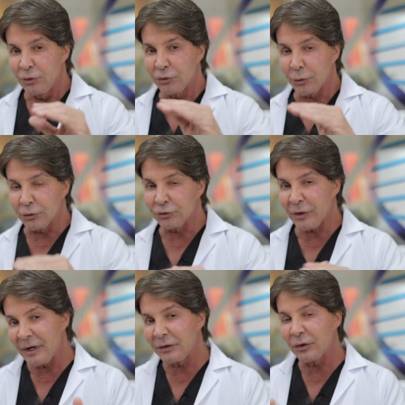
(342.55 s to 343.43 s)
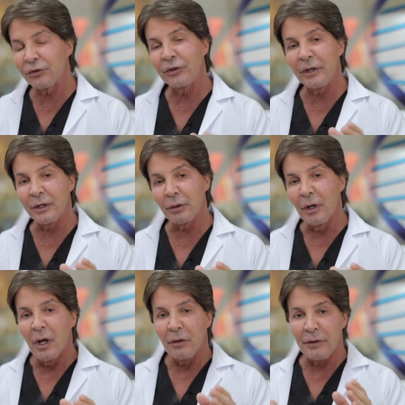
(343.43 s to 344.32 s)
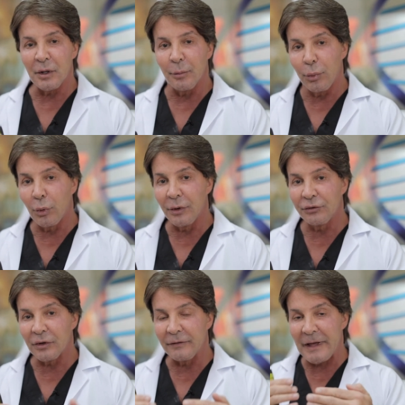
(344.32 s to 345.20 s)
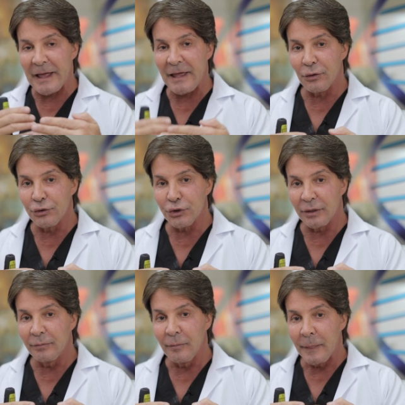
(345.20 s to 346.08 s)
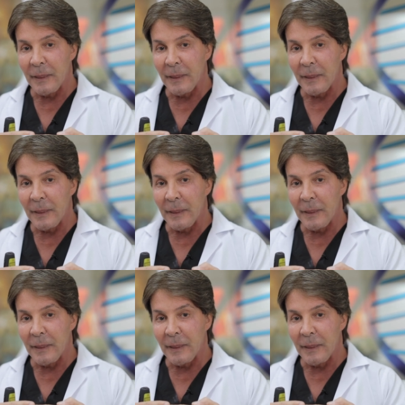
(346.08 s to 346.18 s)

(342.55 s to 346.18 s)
So you're starting to see the importance of energy